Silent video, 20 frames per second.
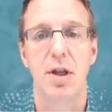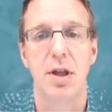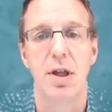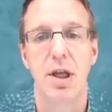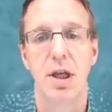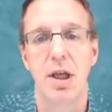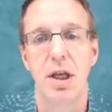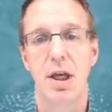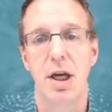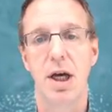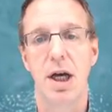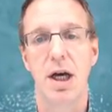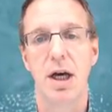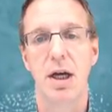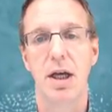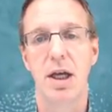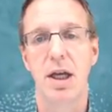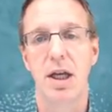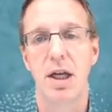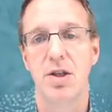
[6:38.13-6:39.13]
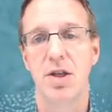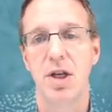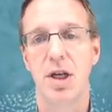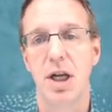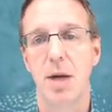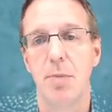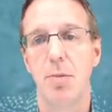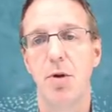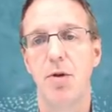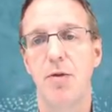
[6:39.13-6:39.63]
a
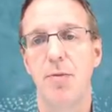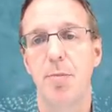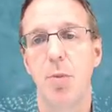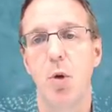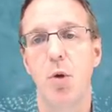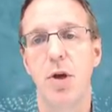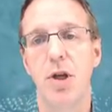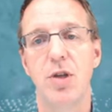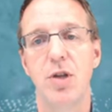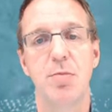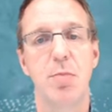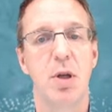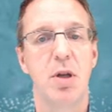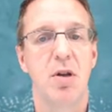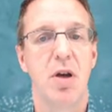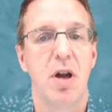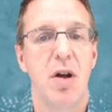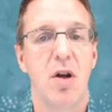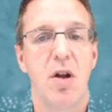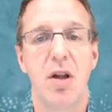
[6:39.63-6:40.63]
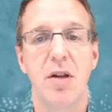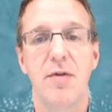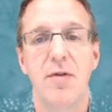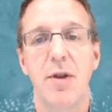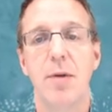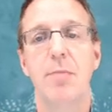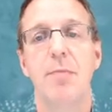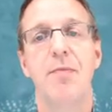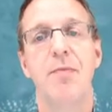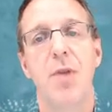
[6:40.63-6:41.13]
number of points, but not all of
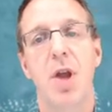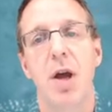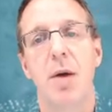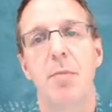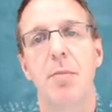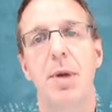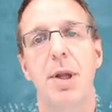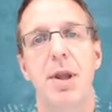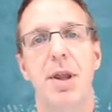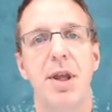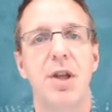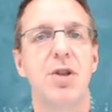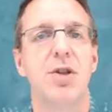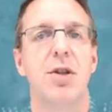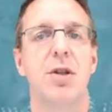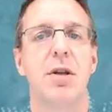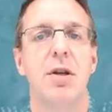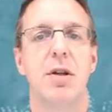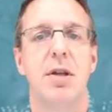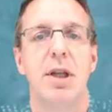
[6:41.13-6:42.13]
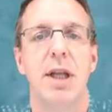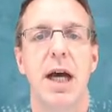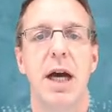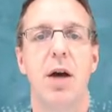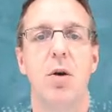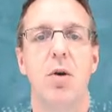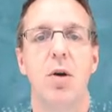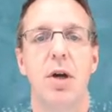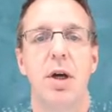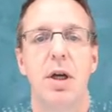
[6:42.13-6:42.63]
them. But this
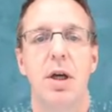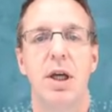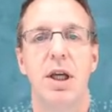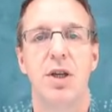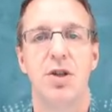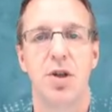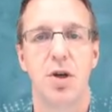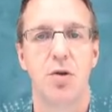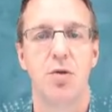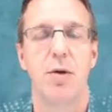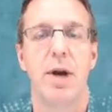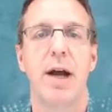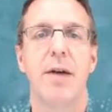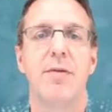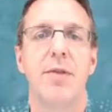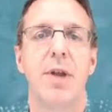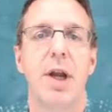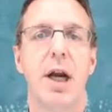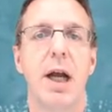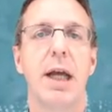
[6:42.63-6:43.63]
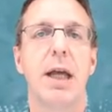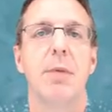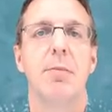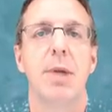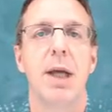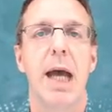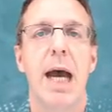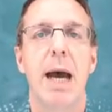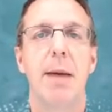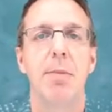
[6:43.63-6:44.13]
now is a graph that I can
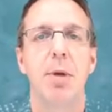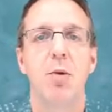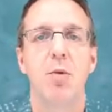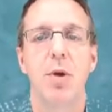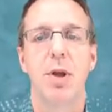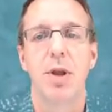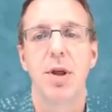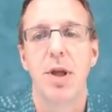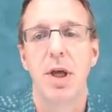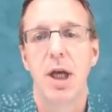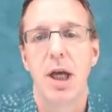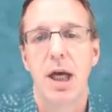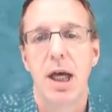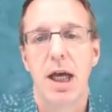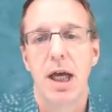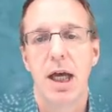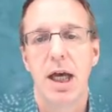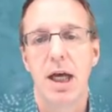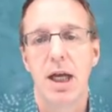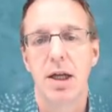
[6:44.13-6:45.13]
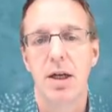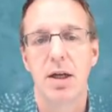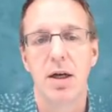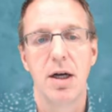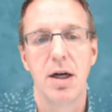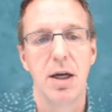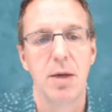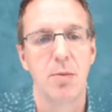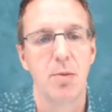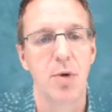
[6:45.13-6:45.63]
be happy with, and
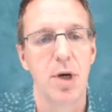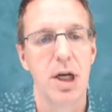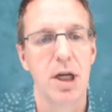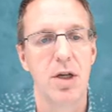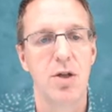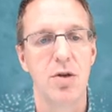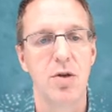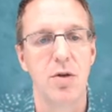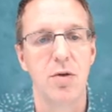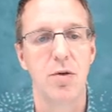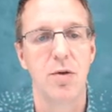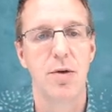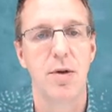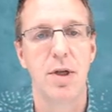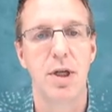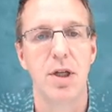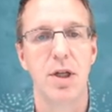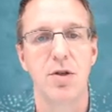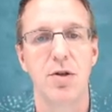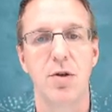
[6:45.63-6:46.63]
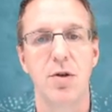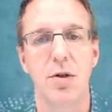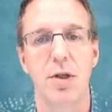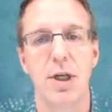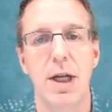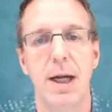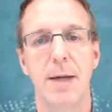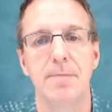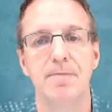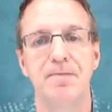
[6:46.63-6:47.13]
I am ready to insert
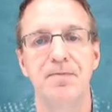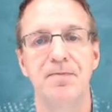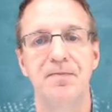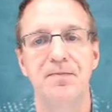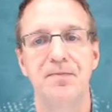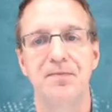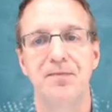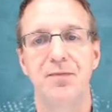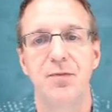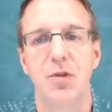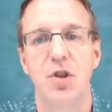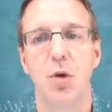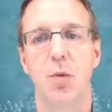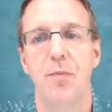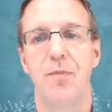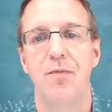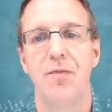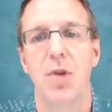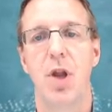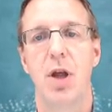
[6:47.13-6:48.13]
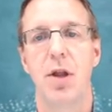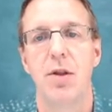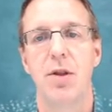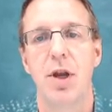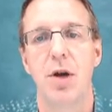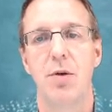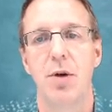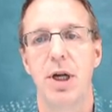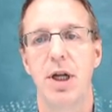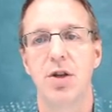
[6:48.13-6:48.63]
that. So
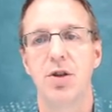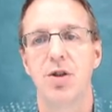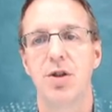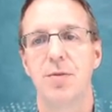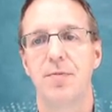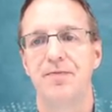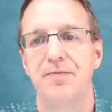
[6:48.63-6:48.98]
there it is.